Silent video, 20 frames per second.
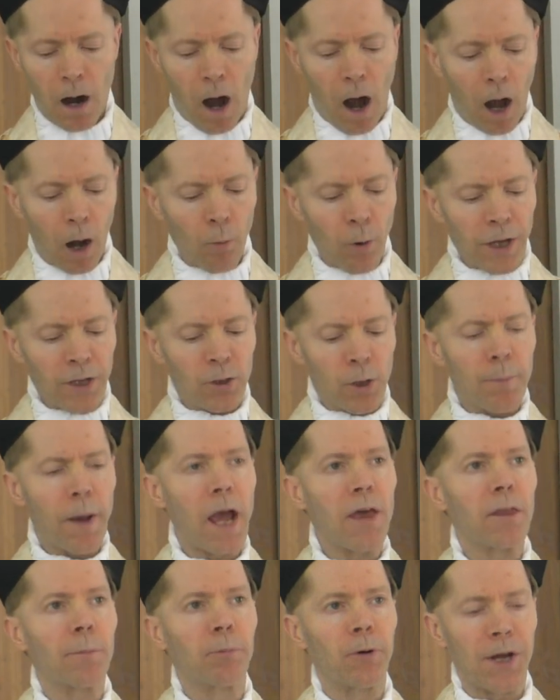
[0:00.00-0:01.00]
Are we to
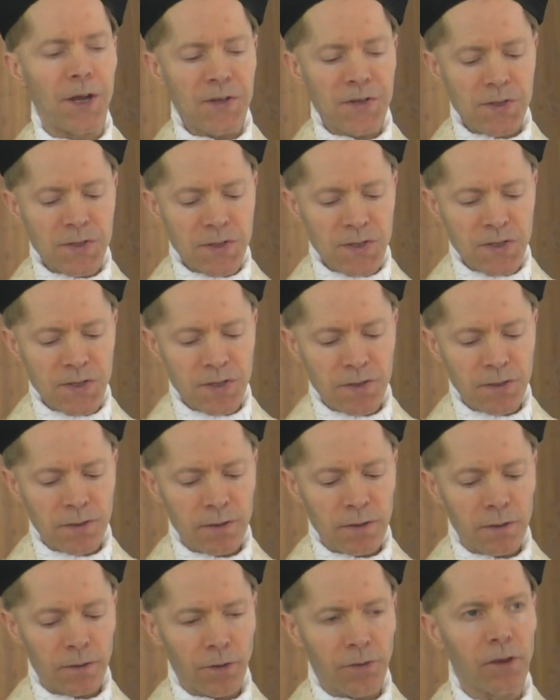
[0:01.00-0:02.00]
obey the priests,
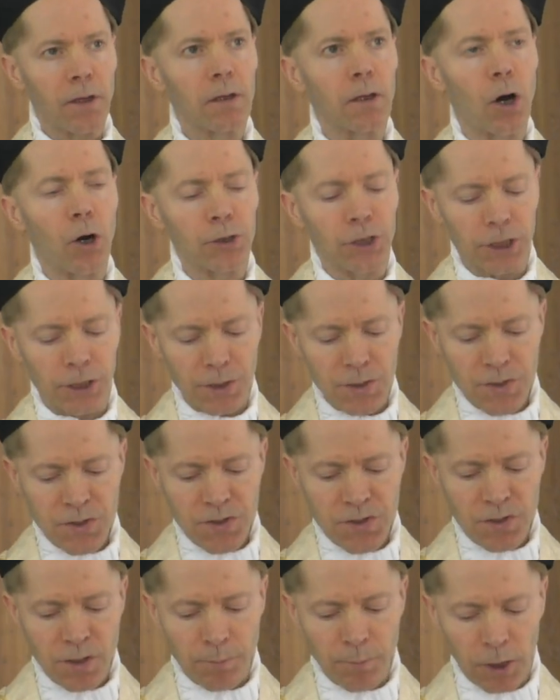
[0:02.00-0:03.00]
the
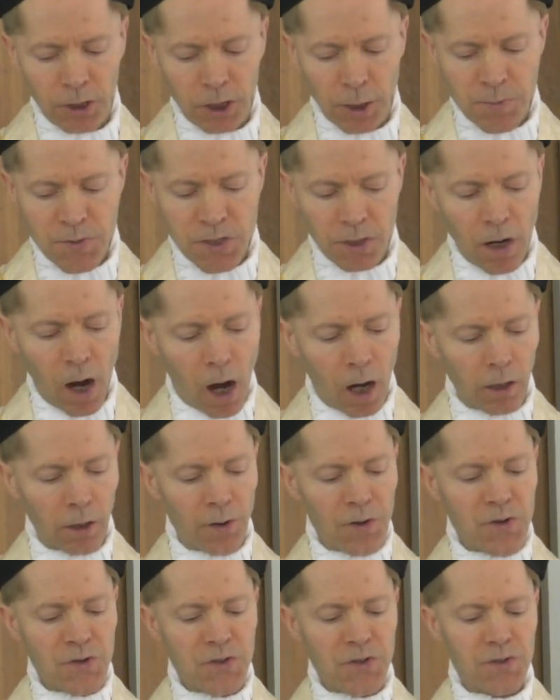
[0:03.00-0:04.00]
theologians, the bishops, the
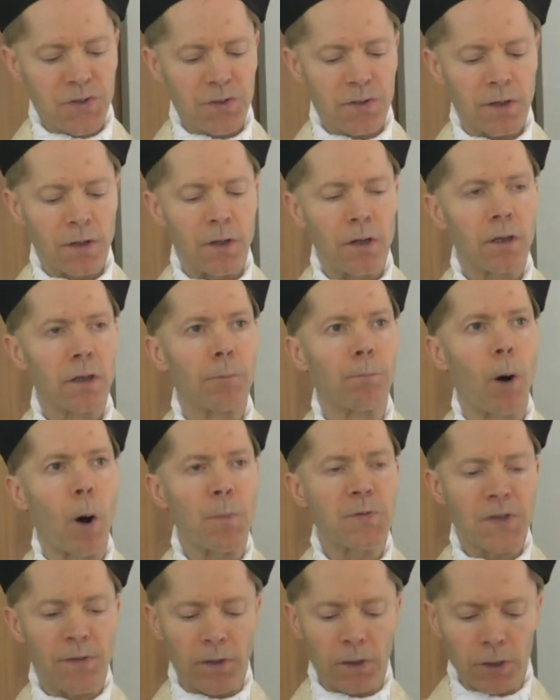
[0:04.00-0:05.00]
cardinals, the
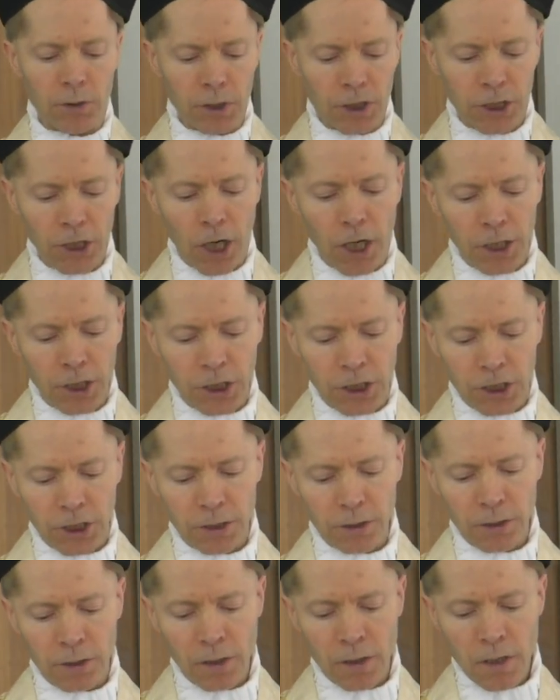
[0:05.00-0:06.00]
popes of the
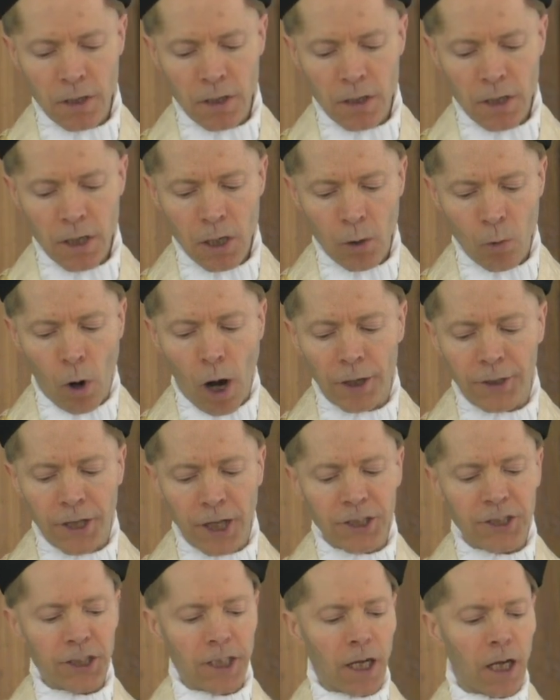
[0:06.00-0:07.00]
new church, who are
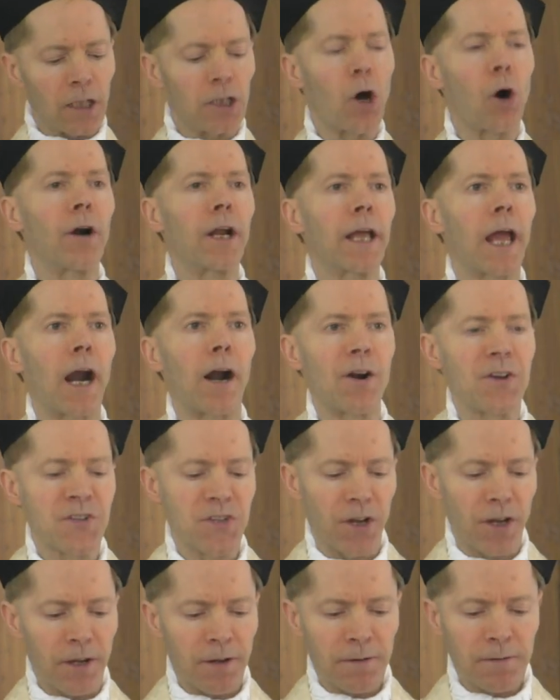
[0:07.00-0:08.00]
teaching condoning
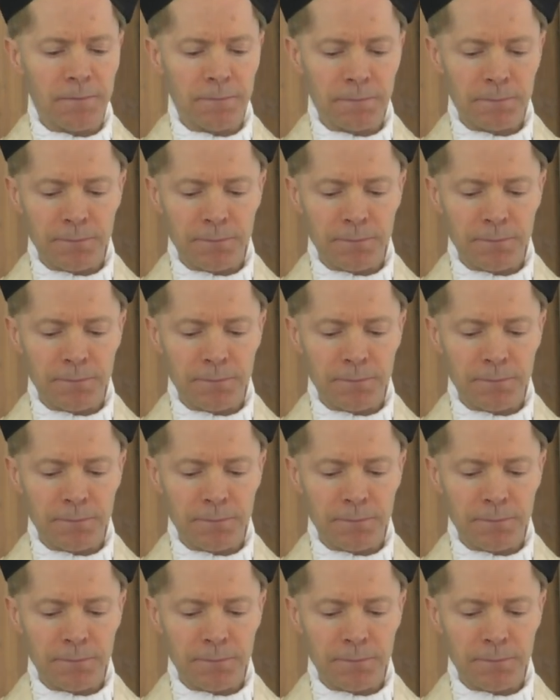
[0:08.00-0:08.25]
heresy?